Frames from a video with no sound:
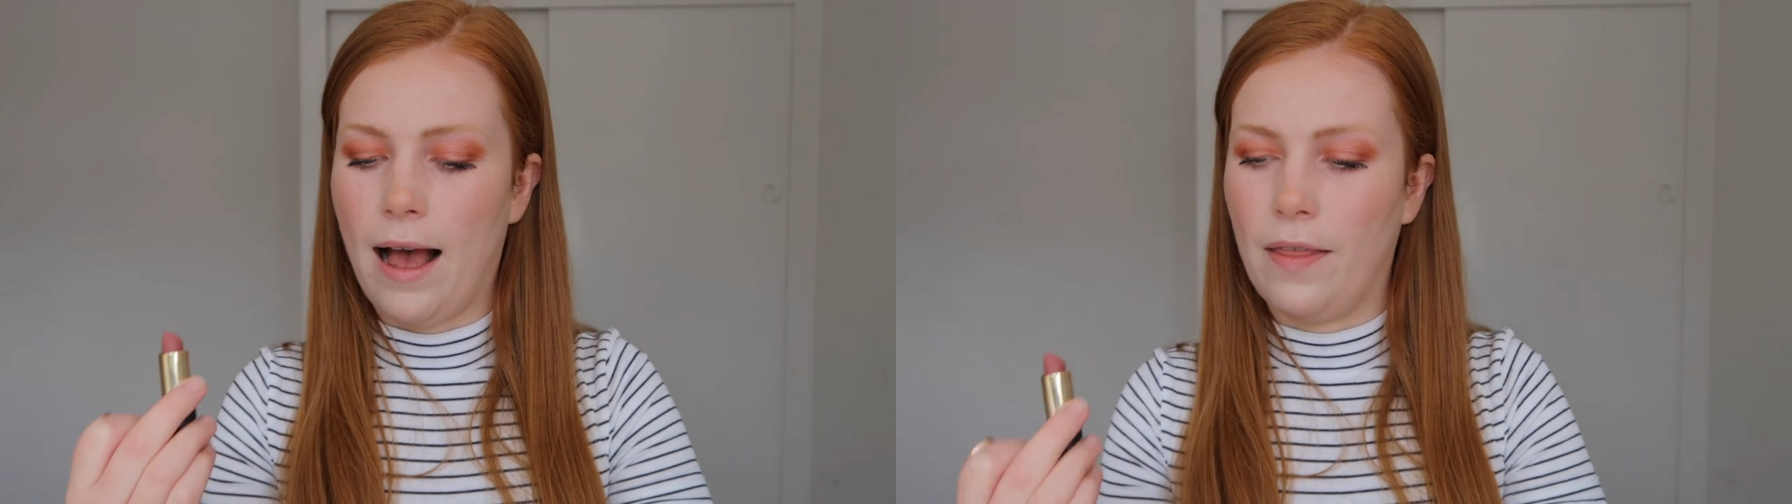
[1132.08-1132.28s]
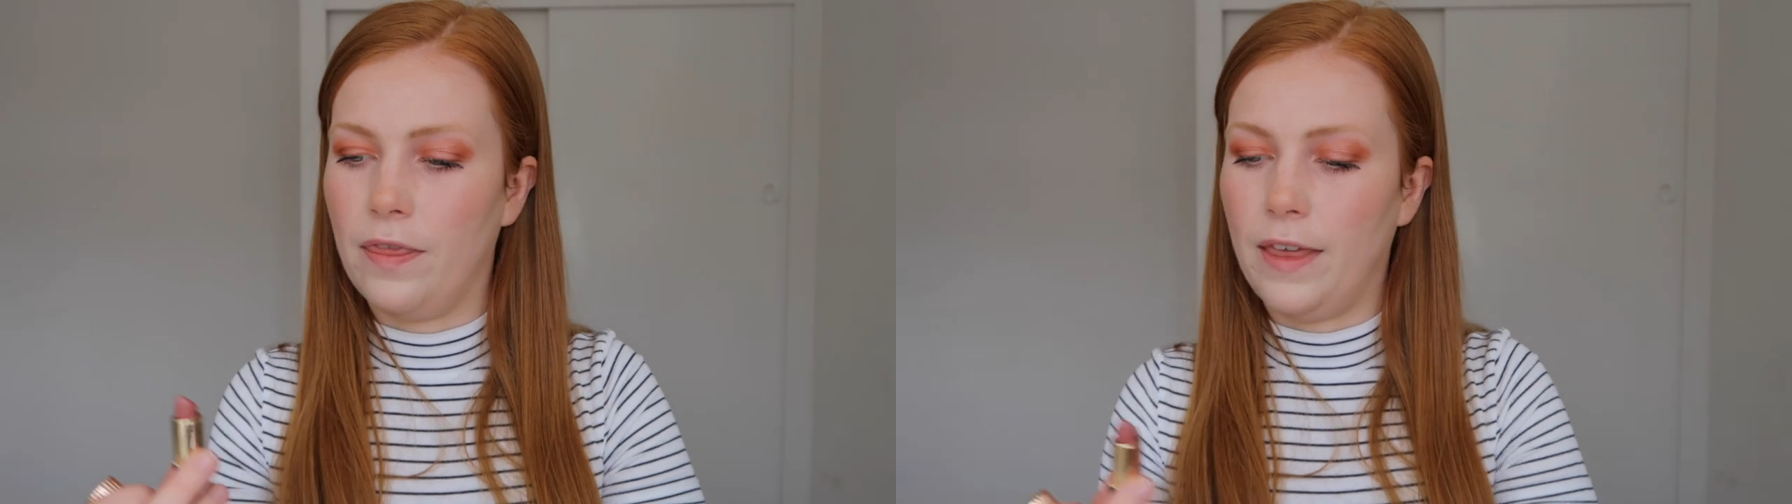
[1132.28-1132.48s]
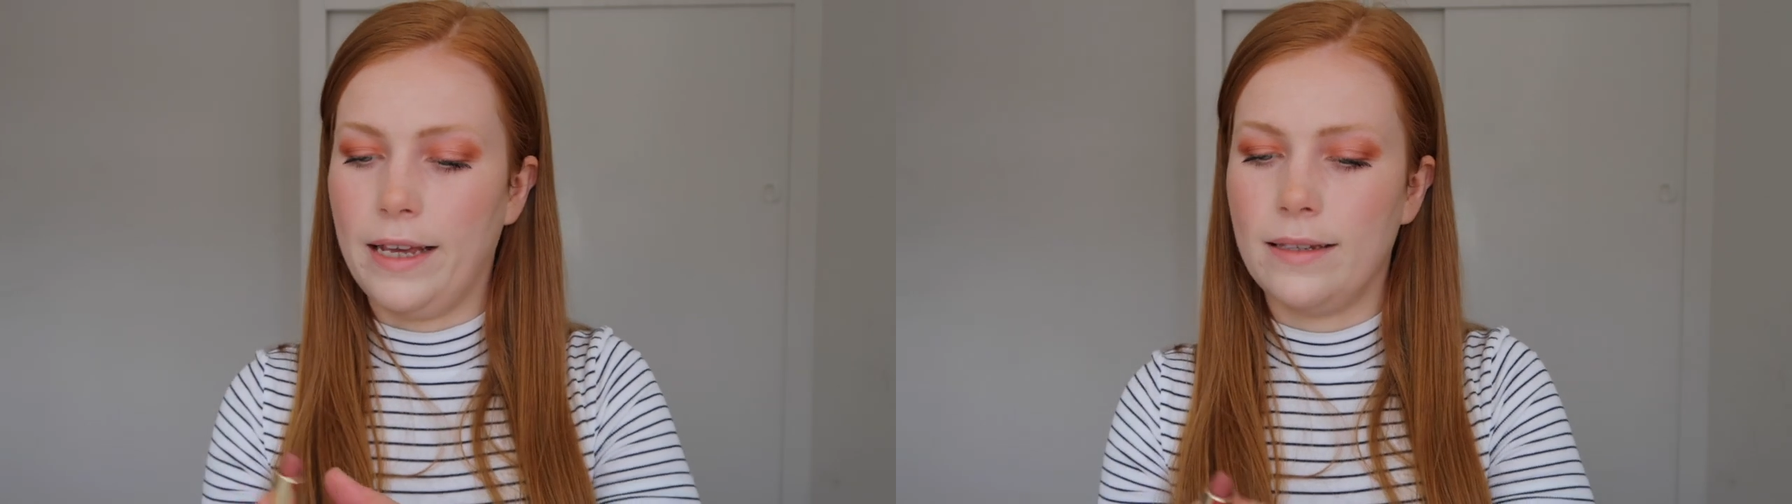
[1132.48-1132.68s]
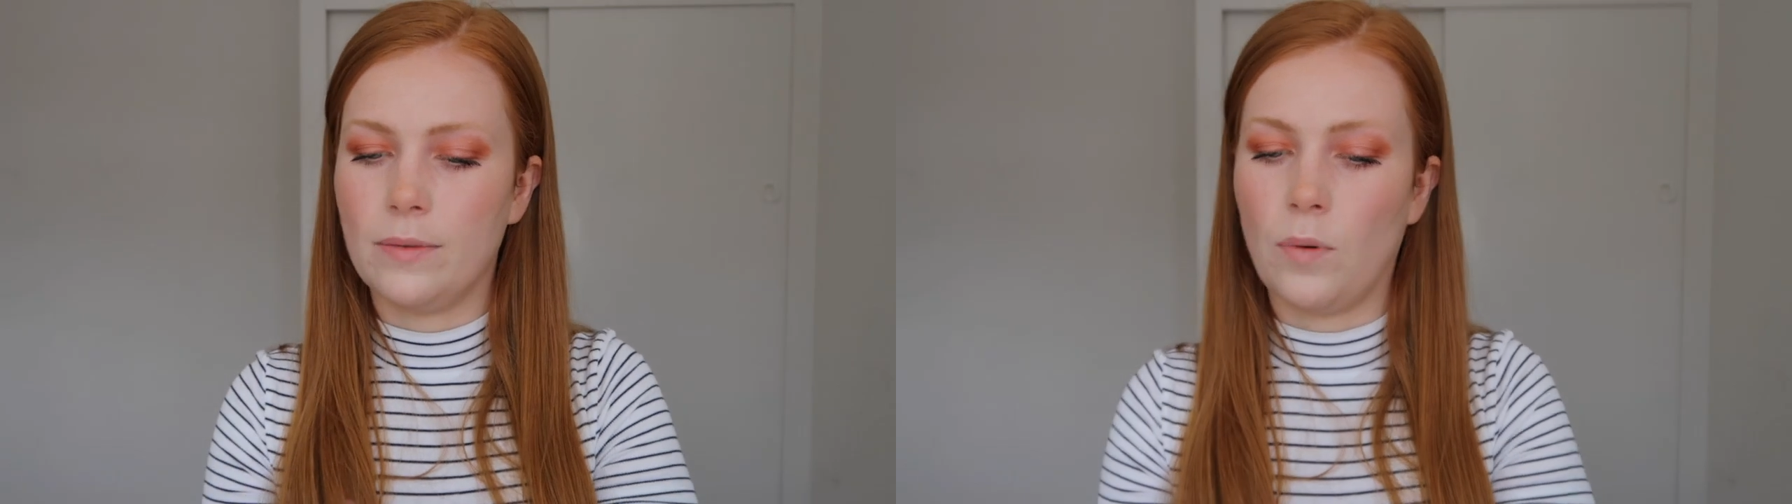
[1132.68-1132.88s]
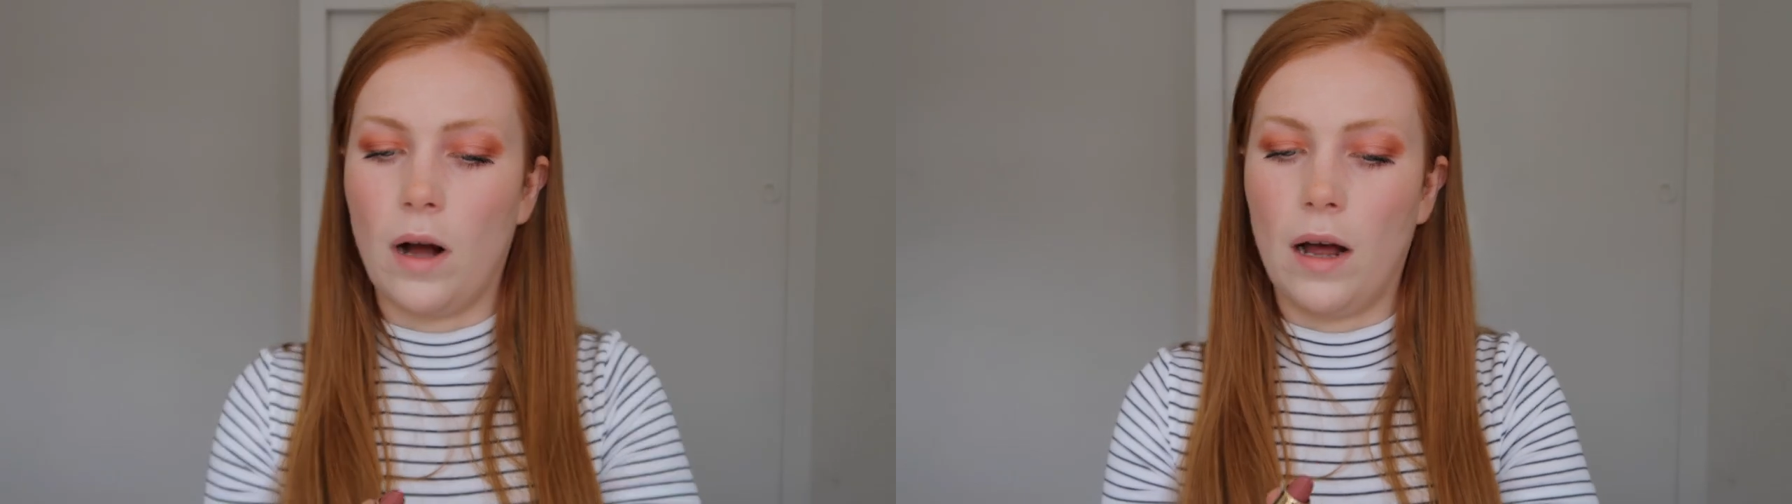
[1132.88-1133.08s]
and
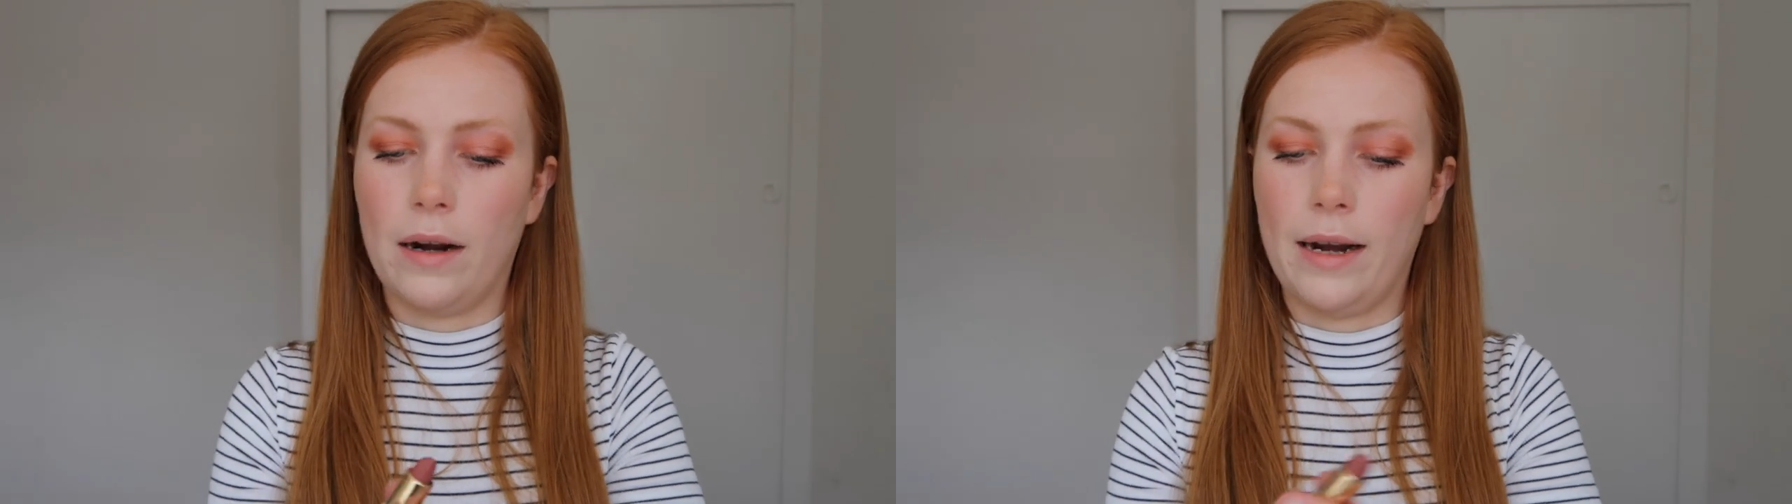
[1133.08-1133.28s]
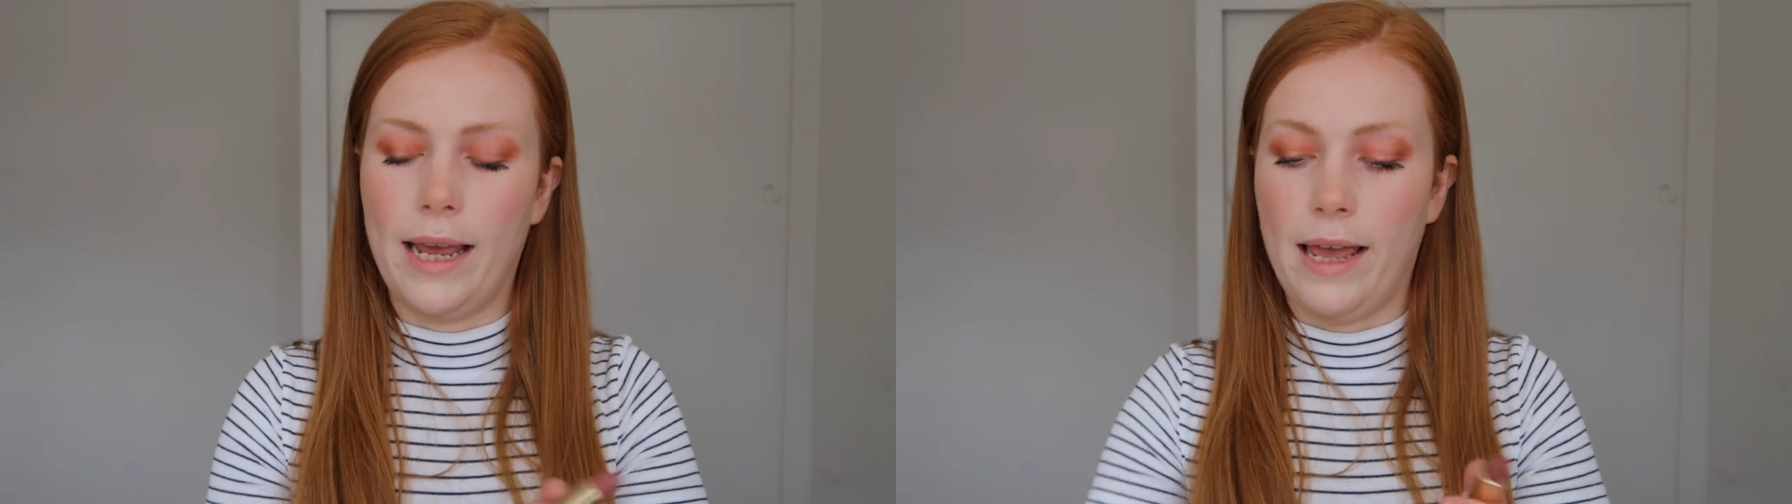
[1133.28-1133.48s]
this one